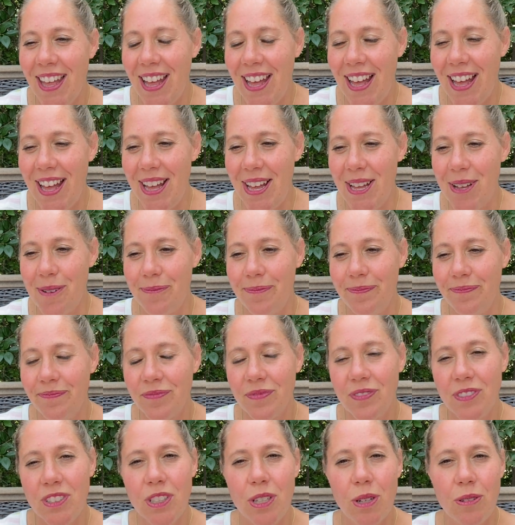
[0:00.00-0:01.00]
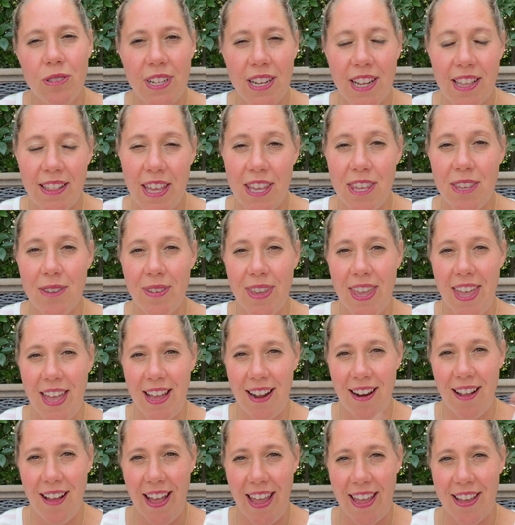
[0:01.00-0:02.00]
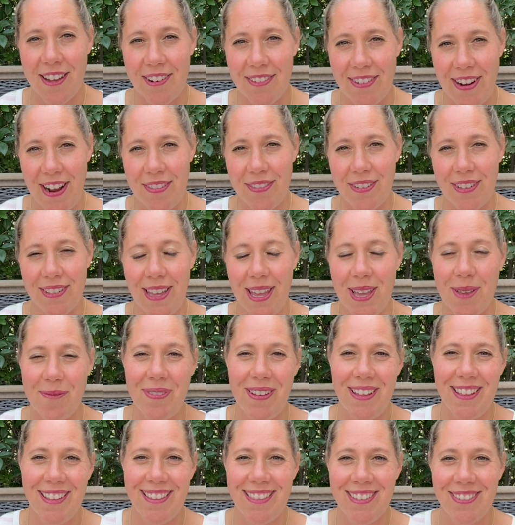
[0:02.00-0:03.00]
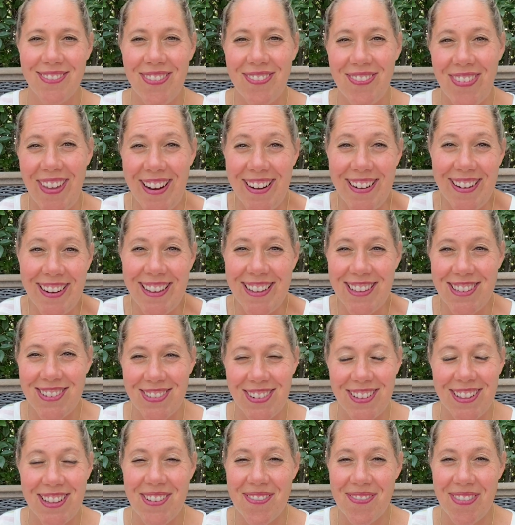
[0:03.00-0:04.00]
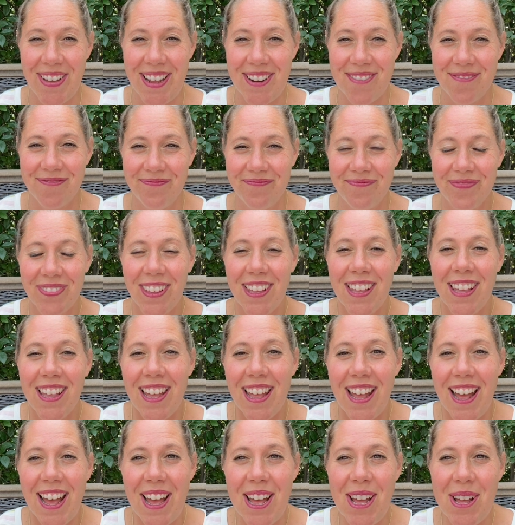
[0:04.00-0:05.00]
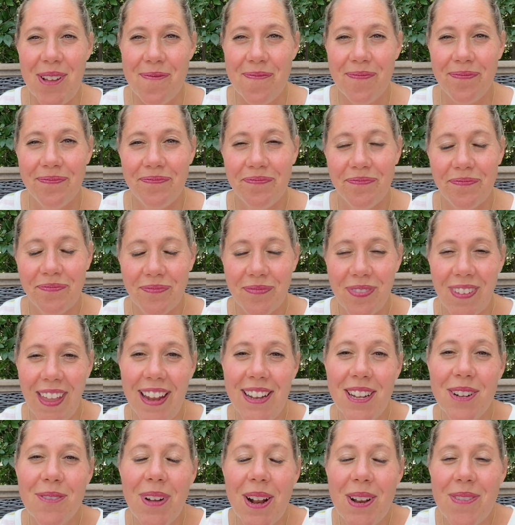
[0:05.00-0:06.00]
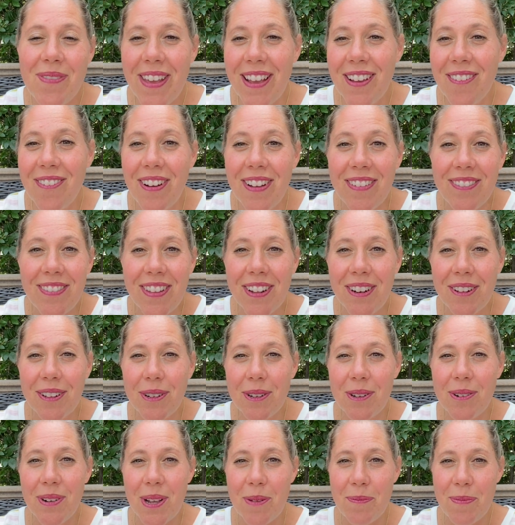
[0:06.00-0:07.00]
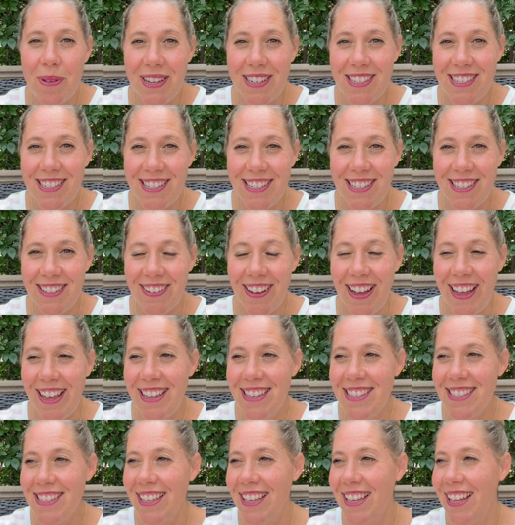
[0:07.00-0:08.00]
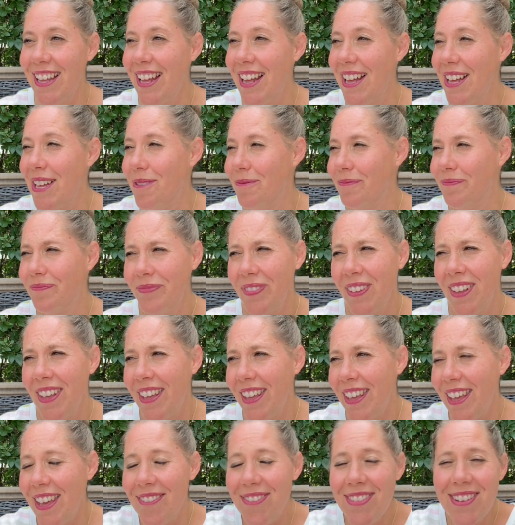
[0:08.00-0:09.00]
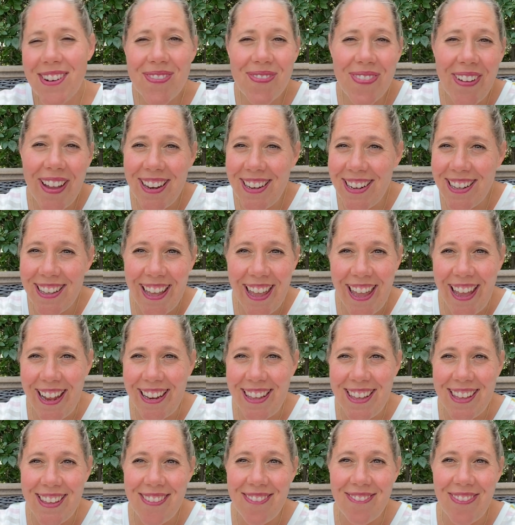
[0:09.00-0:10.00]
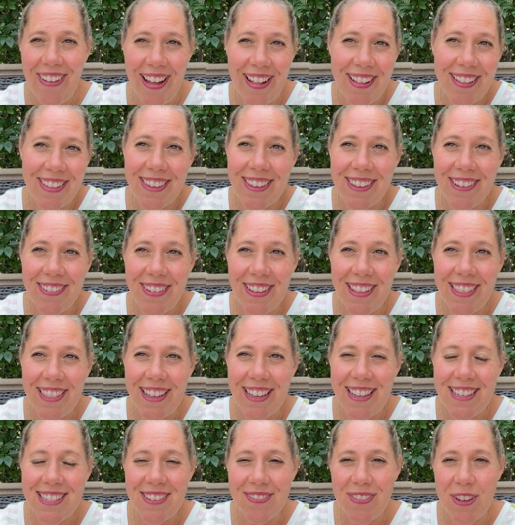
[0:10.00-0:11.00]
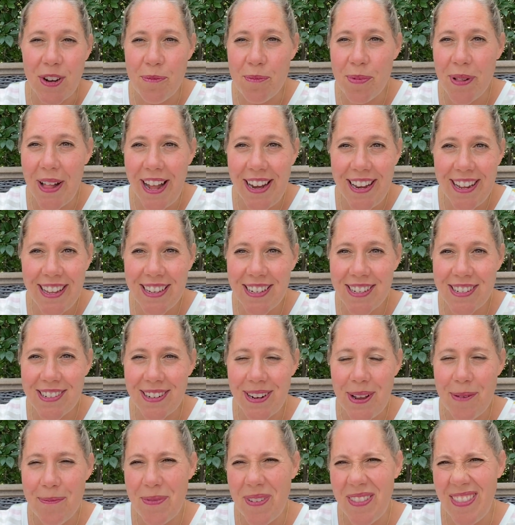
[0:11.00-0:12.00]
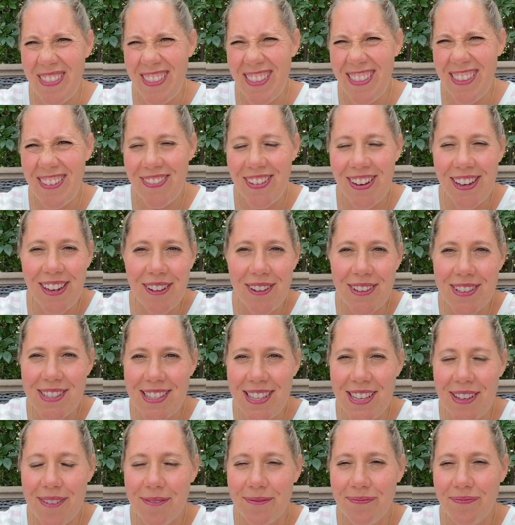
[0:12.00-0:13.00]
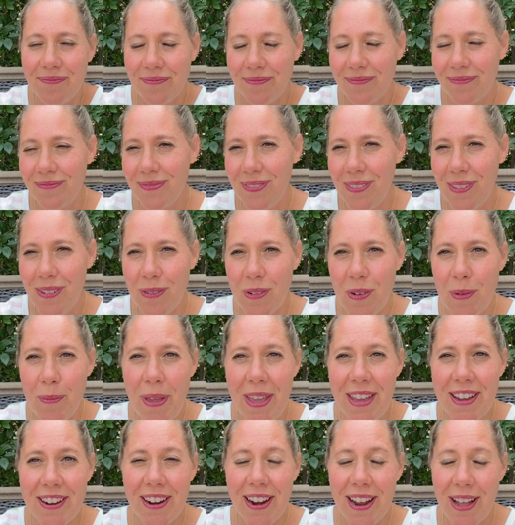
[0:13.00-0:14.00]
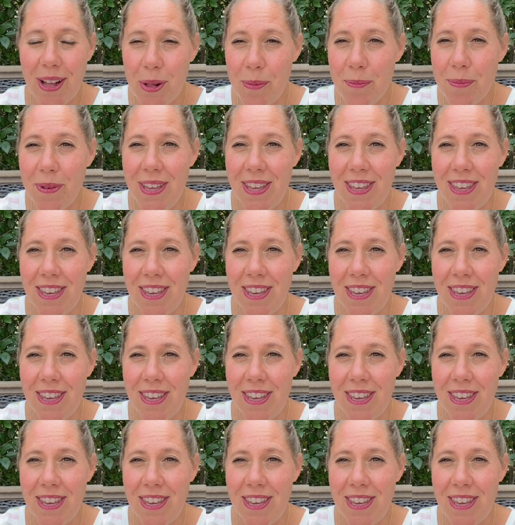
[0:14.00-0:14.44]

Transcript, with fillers: Um, you know, Jenny Lake, you can hike around the lake, but the ferry is really fun. Um, I did want to make one little quick pitch to you guys. Um, if you're finding any value in this, if you're planning a trip and the videos that we make are helping